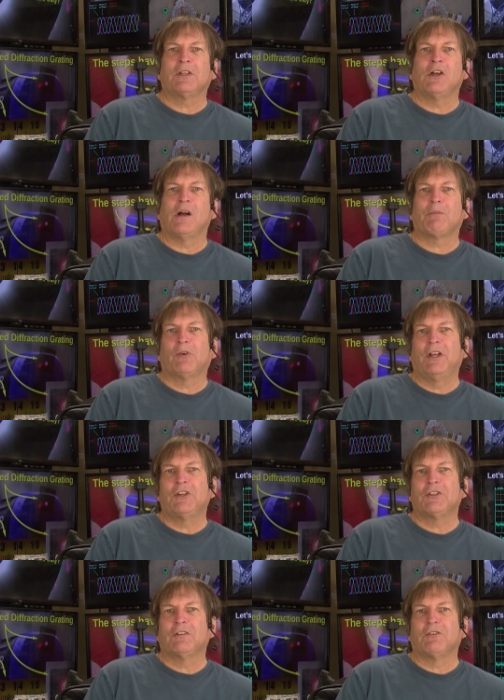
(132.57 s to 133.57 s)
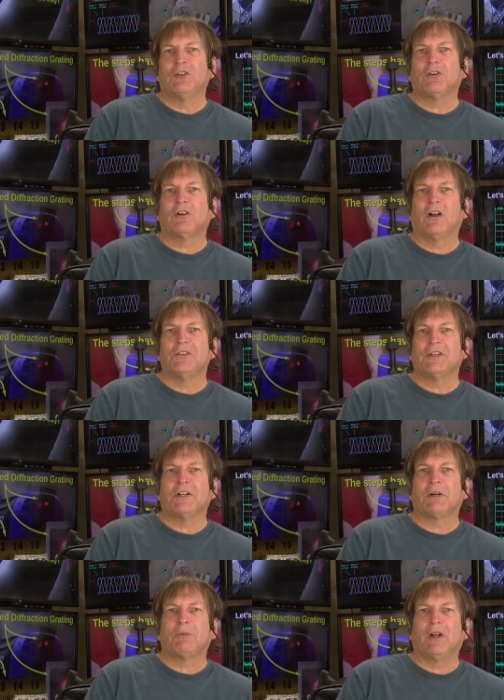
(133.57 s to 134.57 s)
the operation of neurons in
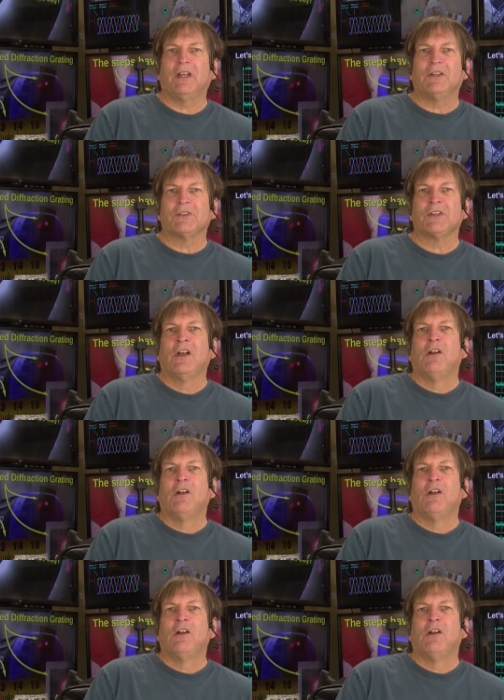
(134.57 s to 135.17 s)
our brains,